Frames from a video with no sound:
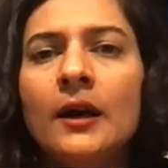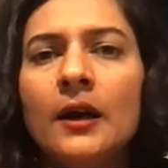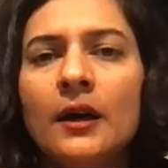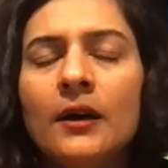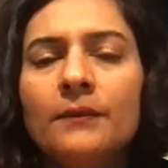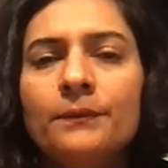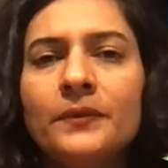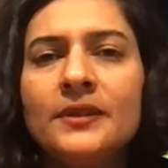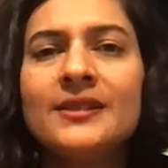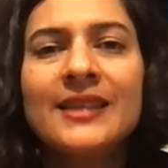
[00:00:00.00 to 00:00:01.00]
um,
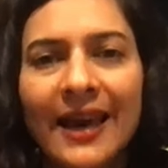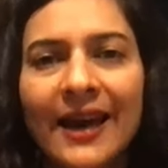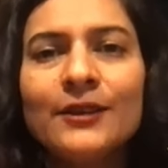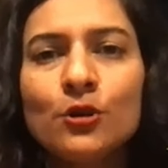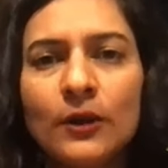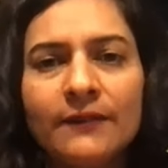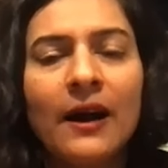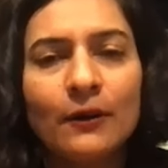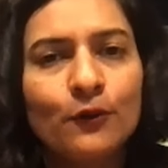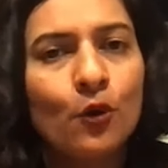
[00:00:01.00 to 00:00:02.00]
scared to leave
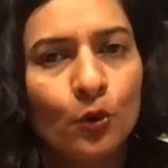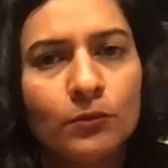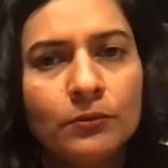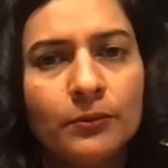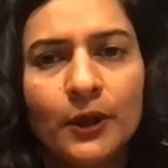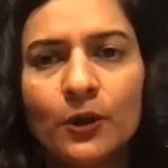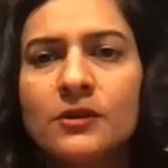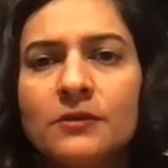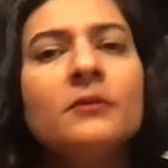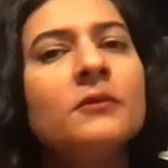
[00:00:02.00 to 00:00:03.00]
out of home
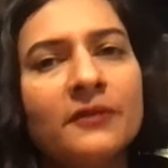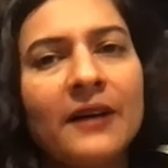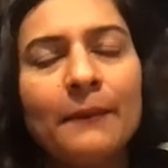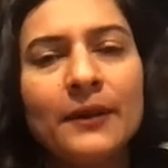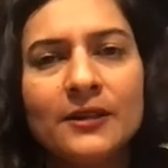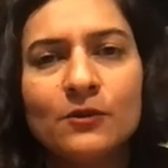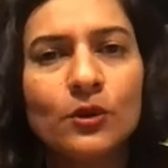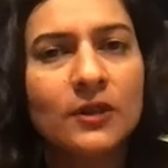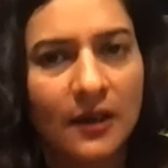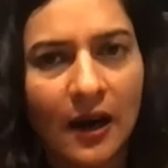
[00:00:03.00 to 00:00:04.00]
because families
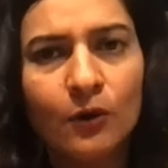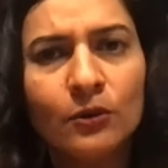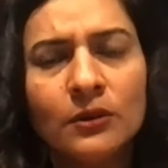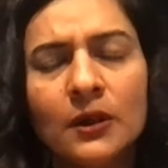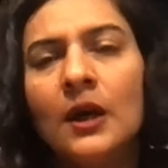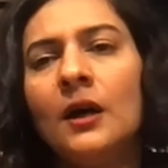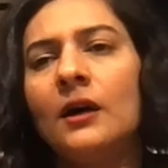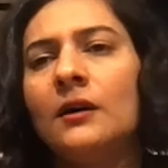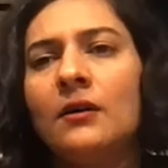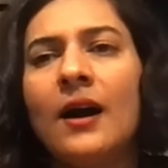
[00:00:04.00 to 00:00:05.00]
won't allow,
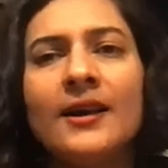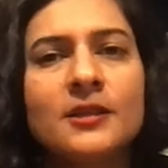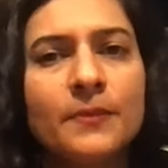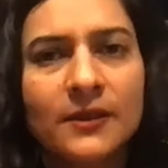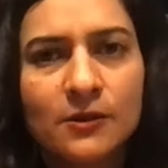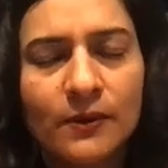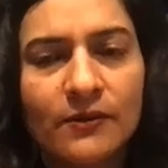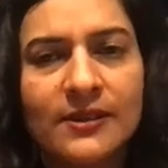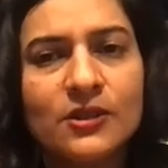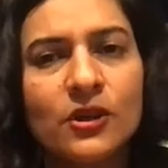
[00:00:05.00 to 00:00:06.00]
uh, husbands will
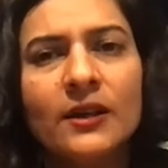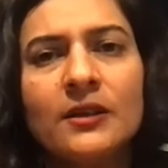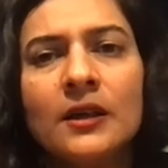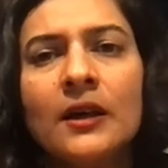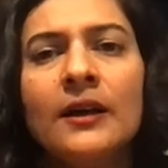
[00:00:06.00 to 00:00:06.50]
restrict.